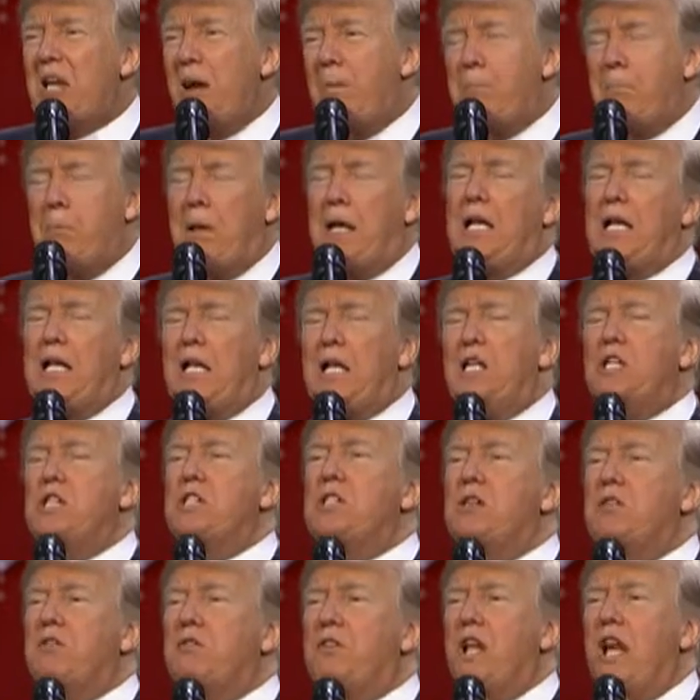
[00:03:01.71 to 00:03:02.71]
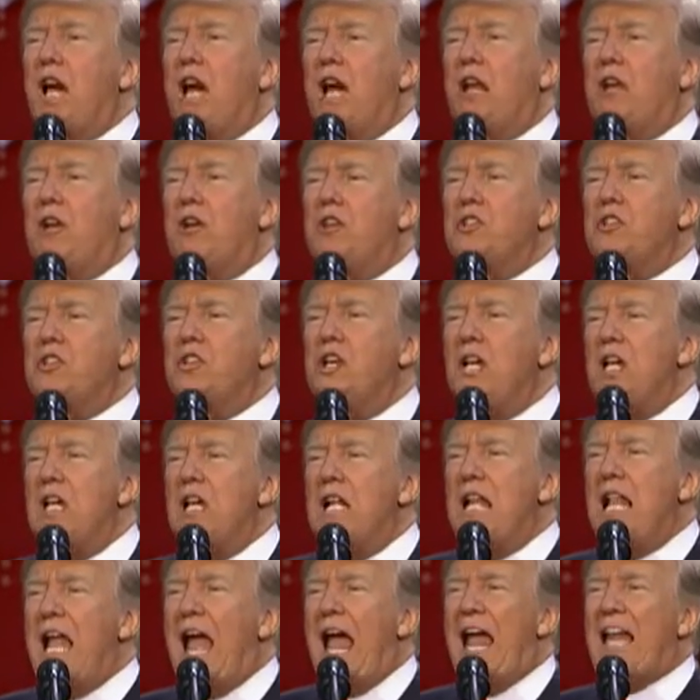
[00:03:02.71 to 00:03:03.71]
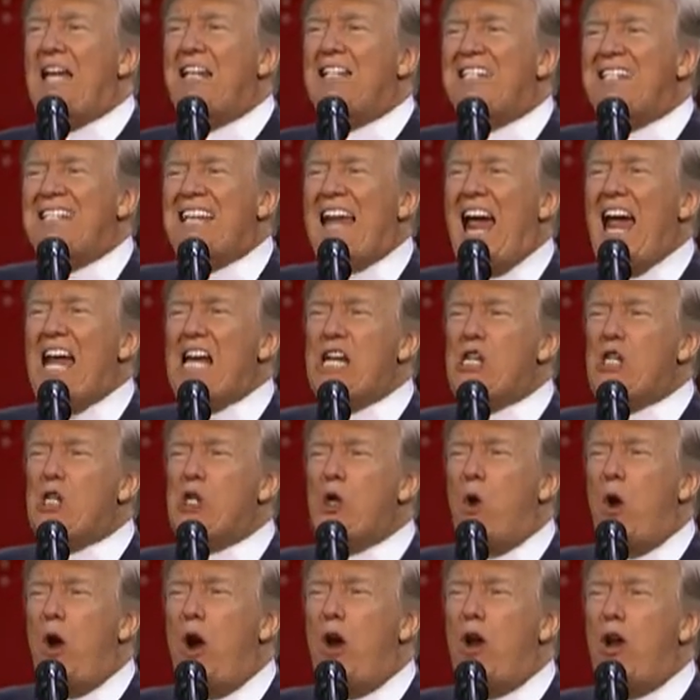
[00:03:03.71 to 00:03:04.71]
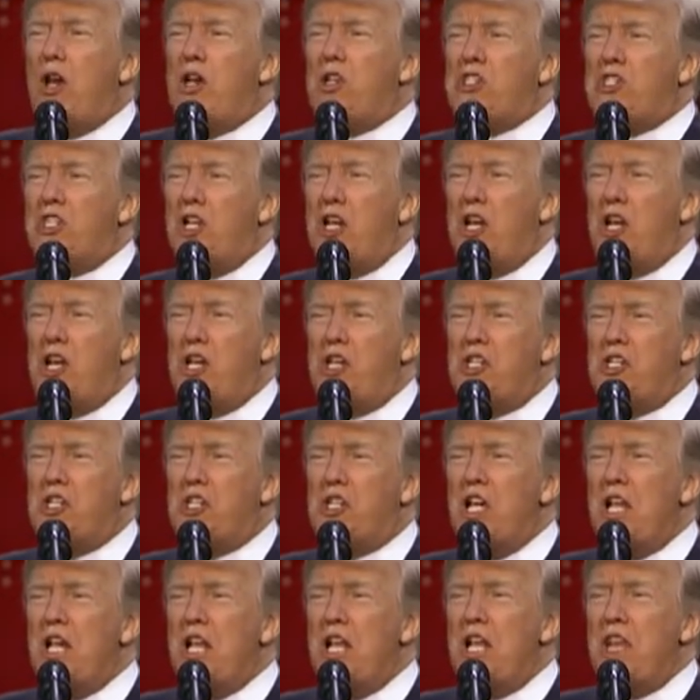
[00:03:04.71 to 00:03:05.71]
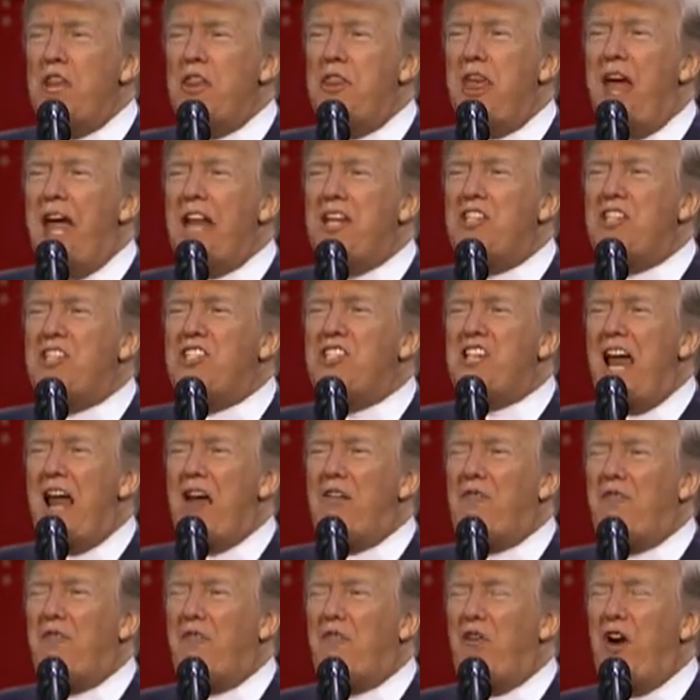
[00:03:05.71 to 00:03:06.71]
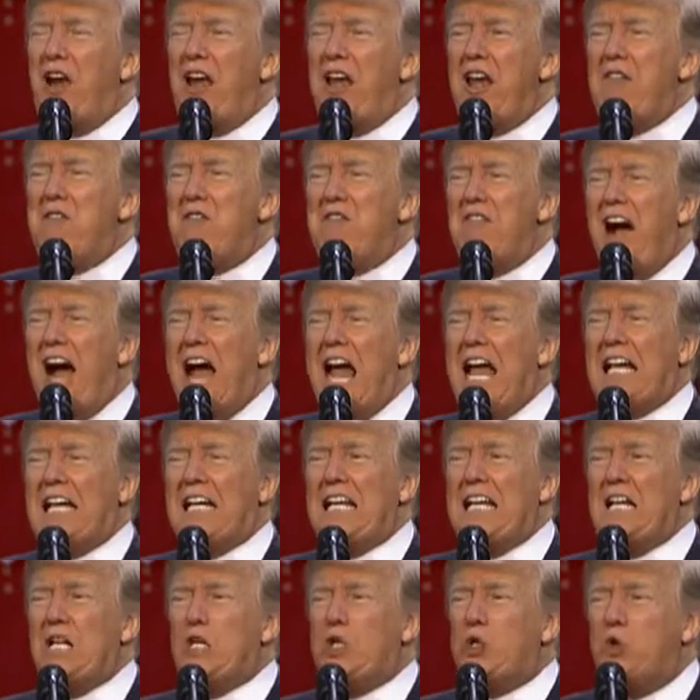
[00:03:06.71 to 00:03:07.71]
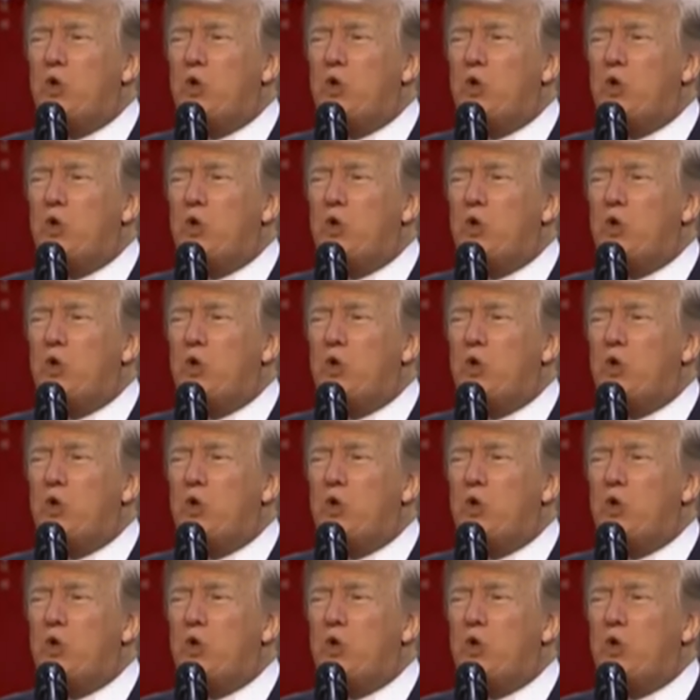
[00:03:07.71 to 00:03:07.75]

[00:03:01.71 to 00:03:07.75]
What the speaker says: and billions of dollars, and sanctuary cities that set free violent